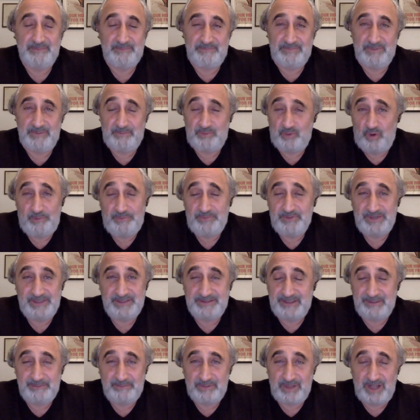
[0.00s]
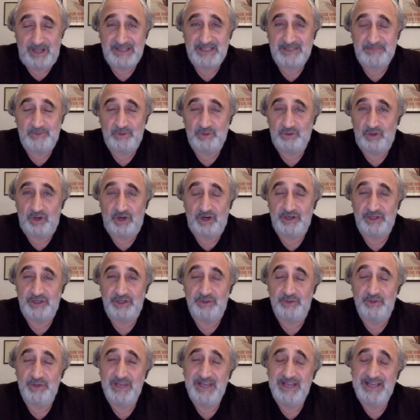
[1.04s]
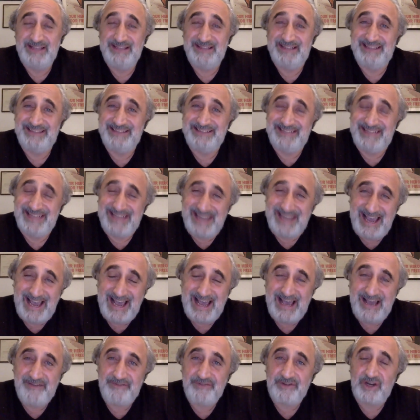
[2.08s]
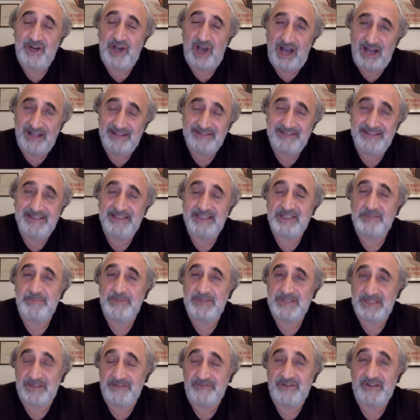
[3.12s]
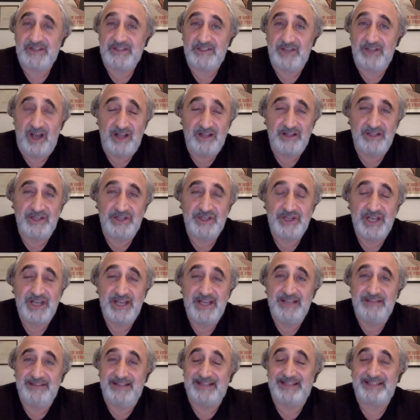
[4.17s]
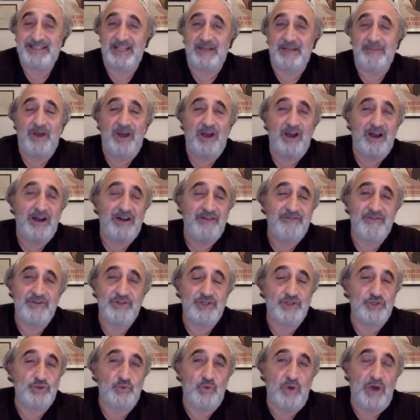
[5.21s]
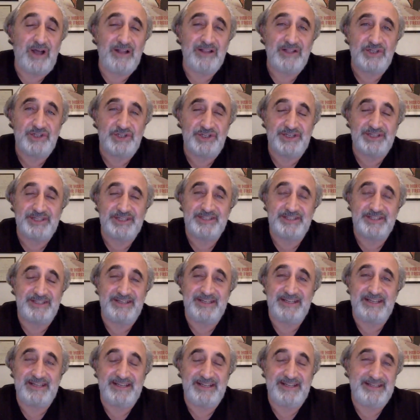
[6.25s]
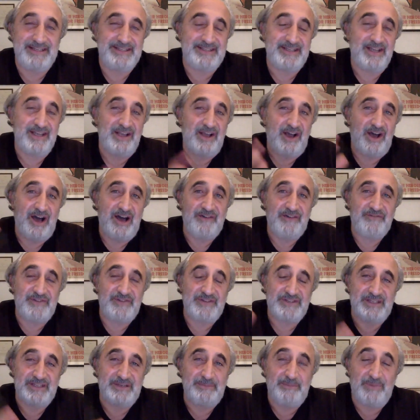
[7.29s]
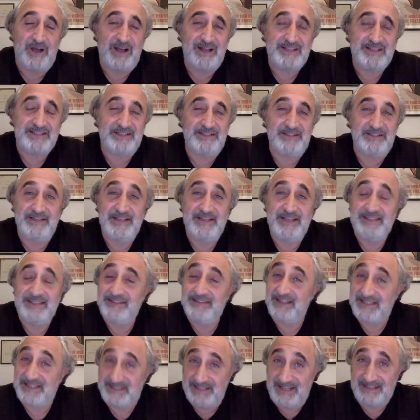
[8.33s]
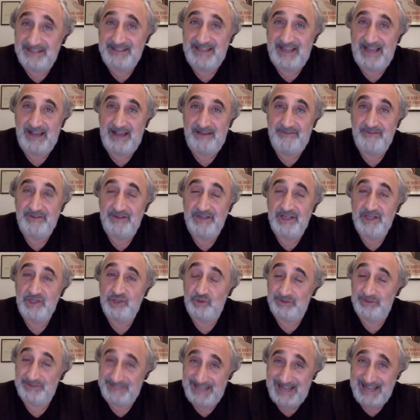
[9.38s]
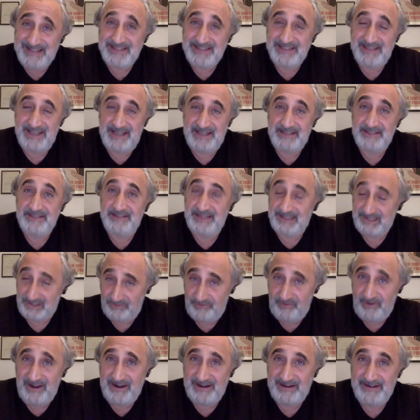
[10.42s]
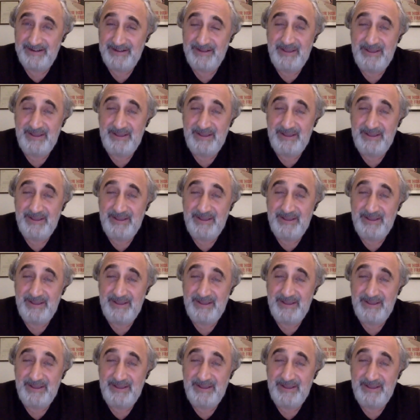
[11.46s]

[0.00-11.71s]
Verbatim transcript: appropriate and plausible to argue that they have content specific knowledge that some Harvard zoologist sitting in his office in Boston does not have. So, in that sense, that's fine